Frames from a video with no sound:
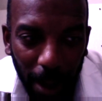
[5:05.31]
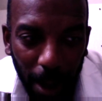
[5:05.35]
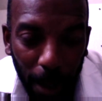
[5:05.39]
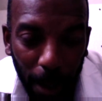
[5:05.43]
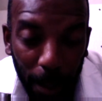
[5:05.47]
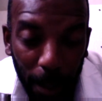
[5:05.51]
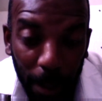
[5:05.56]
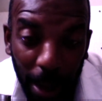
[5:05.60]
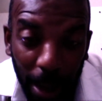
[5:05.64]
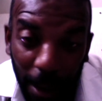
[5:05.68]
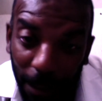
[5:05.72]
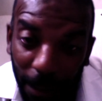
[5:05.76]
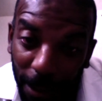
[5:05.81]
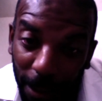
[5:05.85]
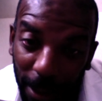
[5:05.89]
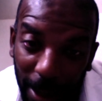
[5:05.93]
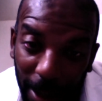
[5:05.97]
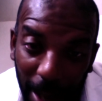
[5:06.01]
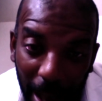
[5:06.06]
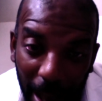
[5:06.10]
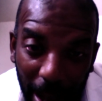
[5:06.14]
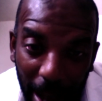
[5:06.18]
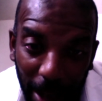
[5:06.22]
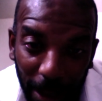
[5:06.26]
applied for the
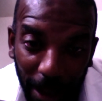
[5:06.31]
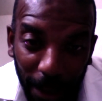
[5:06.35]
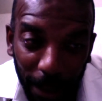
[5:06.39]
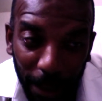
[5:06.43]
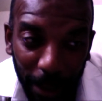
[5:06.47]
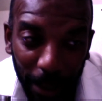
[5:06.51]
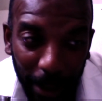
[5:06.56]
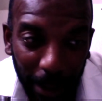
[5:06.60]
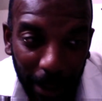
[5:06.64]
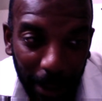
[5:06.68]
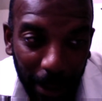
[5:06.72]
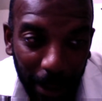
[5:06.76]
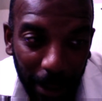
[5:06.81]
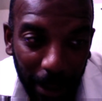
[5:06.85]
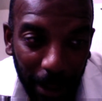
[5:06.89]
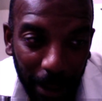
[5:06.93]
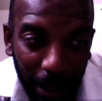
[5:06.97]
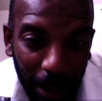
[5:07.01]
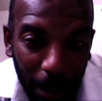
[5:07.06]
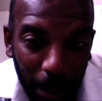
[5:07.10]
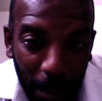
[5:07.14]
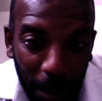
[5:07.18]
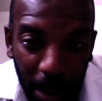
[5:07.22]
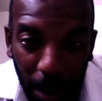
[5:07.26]
idle and the
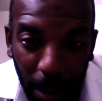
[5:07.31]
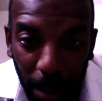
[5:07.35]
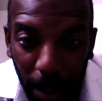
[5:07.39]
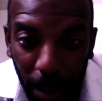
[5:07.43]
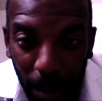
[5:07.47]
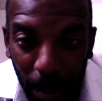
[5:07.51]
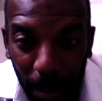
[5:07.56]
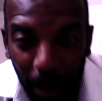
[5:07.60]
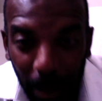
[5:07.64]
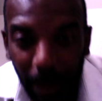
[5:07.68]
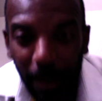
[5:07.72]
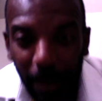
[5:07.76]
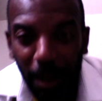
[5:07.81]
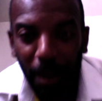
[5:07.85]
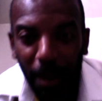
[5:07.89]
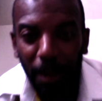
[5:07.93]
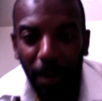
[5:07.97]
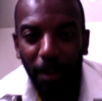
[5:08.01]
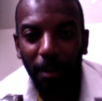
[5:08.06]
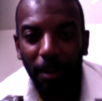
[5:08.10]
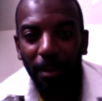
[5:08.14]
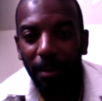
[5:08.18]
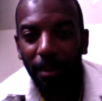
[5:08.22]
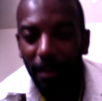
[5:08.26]
PPP
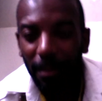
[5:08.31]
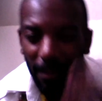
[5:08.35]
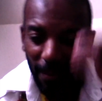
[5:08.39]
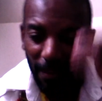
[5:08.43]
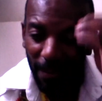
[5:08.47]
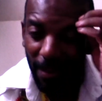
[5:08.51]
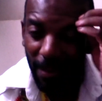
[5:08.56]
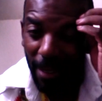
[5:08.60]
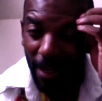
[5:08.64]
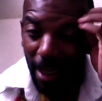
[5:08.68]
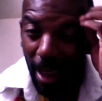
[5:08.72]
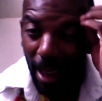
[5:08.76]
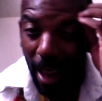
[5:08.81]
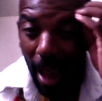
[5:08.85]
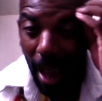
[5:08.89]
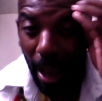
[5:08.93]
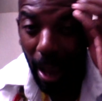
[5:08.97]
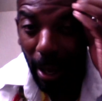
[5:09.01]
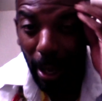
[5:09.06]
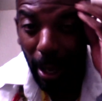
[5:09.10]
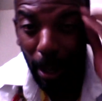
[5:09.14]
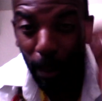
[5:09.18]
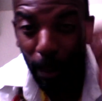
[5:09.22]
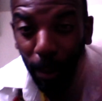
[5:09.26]
loan. I got
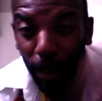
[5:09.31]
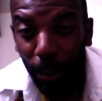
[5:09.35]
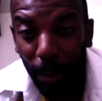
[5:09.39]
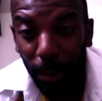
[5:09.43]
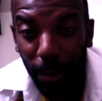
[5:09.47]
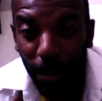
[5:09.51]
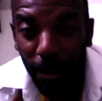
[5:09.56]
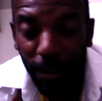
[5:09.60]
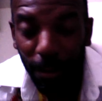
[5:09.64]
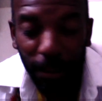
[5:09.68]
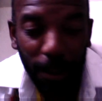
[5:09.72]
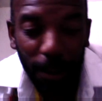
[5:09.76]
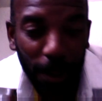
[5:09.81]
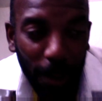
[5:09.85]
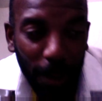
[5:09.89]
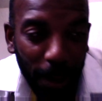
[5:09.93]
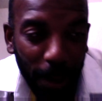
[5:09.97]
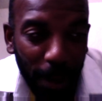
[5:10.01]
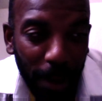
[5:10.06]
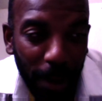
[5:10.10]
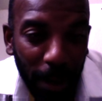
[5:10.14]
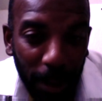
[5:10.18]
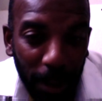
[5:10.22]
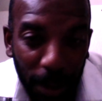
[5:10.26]
approved
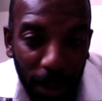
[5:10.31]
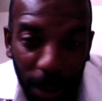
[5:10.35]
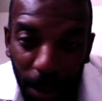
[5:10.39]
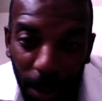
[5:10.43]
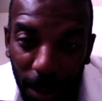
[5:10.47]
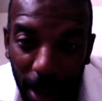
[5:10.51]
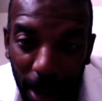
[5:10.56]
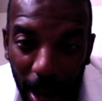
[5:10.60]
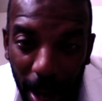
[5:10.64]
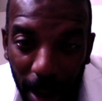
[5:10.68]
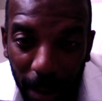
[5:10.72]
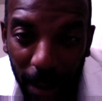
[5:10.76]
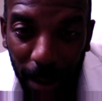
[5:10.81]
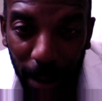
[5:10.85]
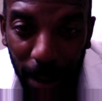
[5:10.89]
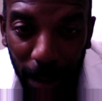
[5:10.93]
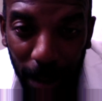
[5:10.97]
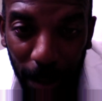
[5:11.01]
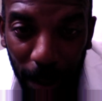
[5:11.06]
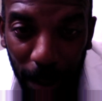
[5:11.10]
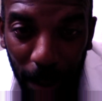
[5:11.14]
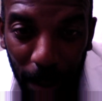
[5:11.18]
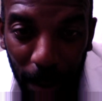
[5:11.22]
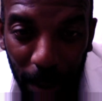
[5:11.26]
for 2,000 in
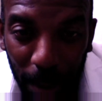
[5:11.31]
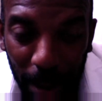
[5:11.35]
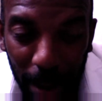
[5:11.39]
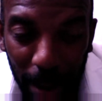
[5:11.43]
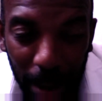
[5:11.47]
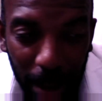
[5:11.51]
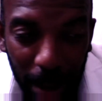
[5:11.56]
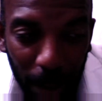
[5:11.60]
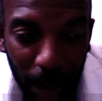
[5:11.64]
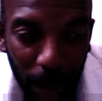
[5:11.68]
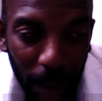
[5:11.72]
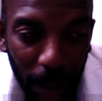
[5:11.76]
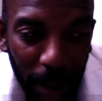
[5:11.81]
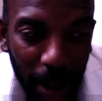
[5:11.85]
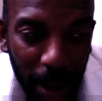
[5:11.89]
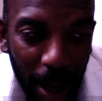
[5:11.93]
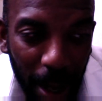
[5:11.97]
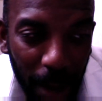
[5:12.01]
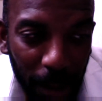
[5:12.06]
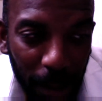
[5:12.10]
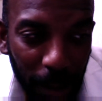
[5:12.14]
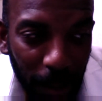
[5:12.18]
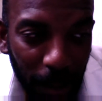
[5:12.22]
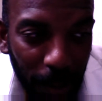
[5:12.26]
one business and
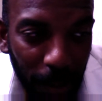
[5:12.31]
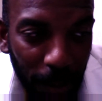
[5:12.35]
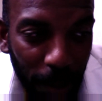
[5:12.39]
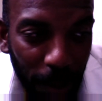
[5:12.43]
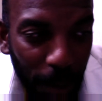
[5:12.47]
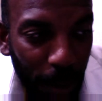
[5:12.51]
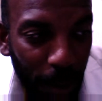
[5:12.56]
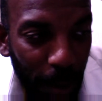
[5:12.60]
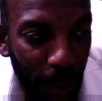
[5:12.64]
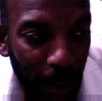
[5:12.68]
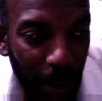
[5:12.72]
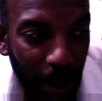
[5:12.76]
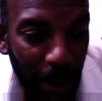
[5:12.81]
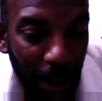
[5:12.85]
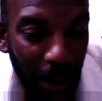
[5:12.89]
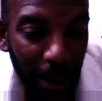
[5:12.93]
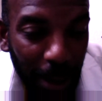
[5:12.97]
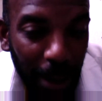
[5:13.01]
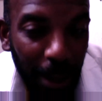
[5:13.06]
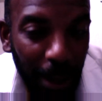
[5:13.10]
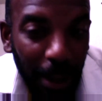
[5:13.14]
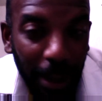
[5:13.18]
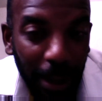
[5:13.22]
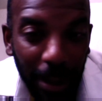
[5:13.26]
1,000 for
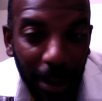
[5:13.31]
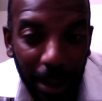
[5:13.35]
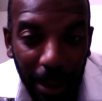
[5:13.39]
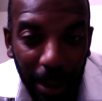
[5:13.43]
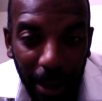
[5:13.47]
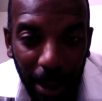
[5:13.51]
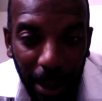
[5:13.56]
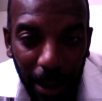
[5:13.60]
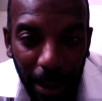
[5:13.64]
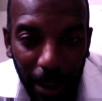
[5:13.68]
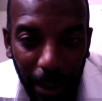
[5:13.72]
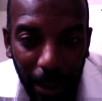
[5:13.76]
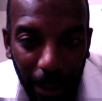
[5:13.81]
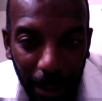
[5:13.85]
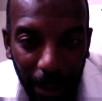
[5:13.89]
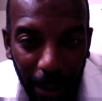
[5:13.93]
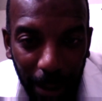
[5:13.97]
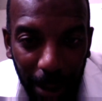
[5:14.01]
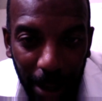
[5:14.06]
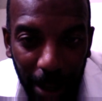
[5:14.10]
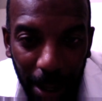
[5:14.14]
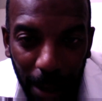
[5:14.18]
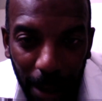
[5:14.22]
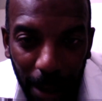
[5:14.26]
the other,
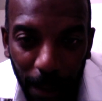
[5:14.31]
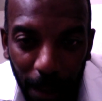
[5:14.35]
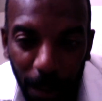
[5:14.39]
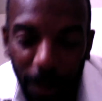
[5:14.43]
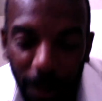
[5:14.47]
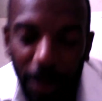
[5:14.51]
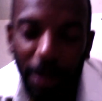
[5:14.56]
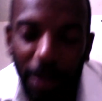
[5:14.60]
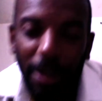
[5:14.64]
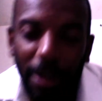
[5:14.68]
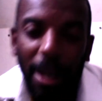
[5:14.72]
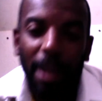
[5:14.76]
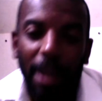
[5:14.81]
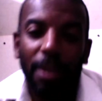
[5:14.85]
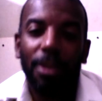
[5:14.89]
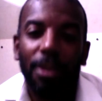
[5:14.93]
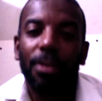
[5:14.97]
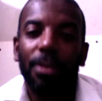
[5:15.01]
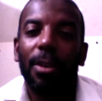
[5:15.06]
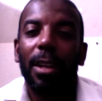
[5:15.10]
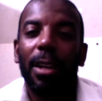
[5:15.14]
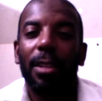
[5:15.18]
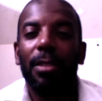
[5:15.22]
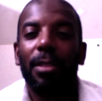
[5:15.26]
which is kind of
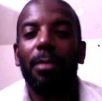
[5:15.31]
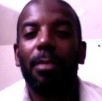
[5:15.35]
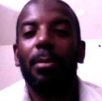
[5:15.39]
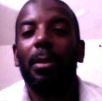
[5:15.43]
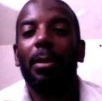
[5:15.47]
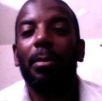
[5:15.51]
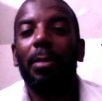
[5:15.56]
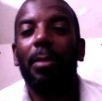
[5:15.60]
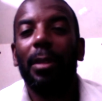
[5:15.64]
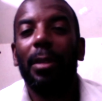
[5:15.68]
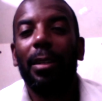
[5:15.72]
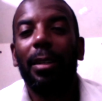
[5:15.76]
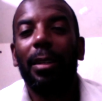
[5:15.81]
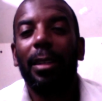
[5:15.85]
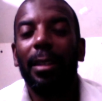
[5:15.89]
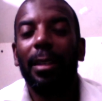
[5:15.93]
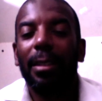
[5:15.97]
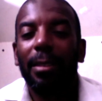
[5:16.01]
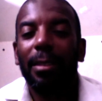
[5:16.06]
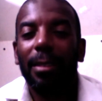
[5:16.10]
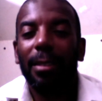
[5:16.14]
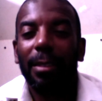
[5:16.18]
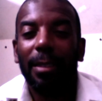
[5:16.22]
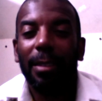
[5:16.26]
strange to me because
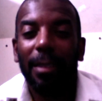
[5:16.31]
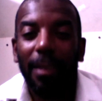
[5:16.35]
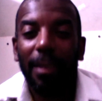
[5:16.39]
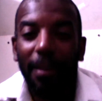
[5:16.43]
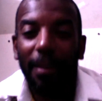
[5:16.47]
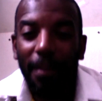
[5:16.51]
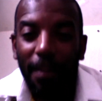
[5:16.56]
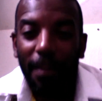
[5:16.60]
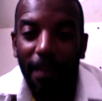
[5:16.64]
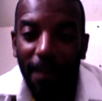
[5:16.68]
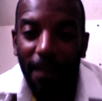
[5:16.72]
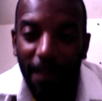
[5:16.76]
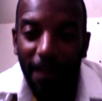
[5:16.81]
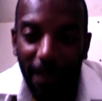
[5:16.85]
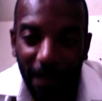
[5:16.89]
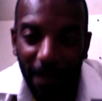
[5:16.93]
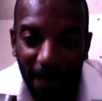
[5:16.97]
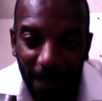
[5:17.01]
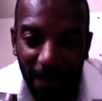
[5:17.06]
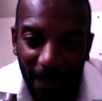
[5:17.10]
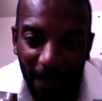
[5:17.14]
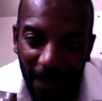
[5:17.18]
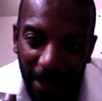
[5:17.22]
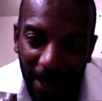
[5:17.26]

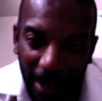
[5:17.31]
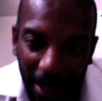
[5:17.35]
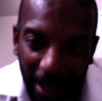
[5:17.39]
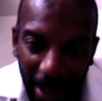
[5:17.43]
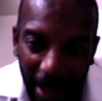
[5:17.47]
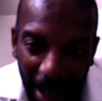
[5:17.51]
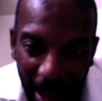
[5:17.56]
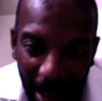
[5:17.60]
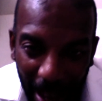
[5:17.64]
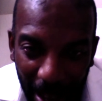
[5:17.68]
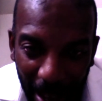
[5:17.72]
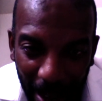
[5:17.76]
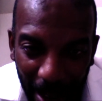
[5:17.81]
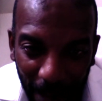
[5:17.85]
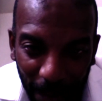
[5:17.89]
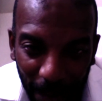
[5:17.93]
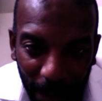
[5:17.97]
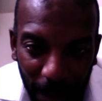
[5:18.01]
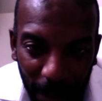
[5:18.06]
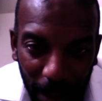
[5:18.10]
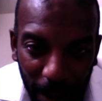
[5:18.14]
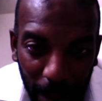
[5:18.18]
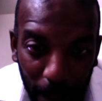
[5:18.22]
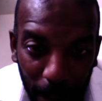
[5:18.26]
I have
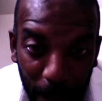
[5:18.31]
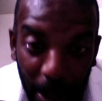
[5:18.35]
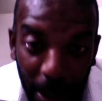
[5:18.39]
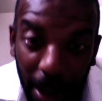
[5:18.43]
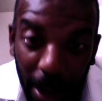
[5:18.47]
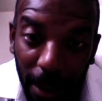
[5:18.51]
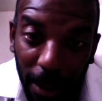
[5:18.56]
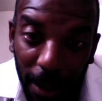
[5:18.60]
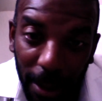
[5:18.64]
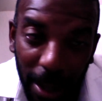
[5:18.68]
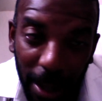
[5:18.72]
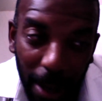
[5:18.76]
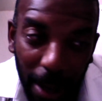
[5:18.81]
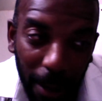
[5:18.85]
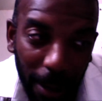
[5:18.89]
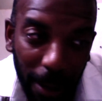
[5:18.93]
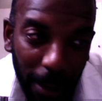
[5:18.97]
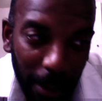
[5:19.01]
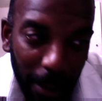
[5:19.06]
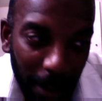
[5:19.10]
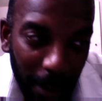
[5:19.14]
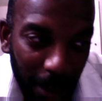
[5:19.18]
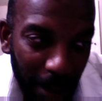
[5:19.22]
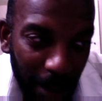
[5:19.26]
peers that
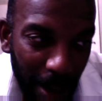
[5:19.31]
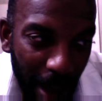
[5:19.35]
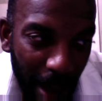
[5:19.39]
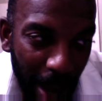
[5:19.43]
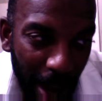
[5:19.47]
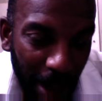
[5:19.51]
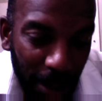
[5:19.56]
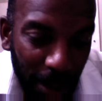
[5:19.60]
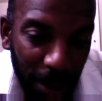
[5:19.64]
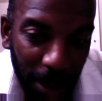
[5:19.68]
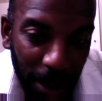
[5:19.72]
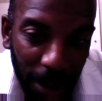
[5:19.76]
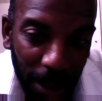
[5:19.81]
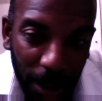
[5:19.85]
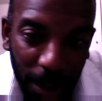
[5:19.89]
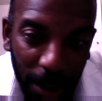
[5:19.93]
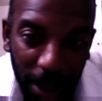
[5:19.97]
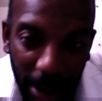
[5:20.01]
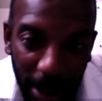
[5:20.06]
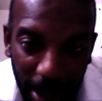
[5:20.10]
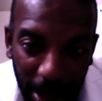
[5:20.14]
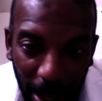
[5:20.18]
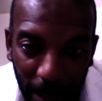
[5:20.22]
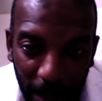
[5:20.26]
actually do the
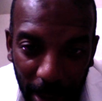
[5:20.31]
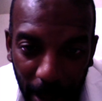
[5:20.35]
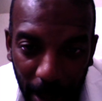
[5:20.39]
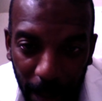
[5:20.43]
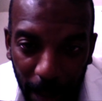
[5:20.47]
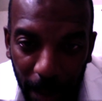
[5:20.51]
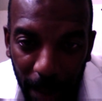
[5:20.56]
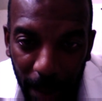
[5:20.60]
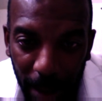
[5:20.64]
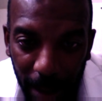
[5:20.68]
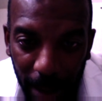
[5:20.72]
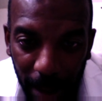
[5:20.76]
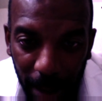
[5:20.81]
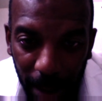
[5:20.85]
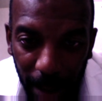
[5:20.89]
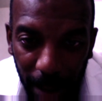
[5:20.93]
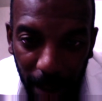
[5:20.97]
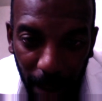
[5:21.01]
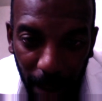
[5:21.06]
same type of business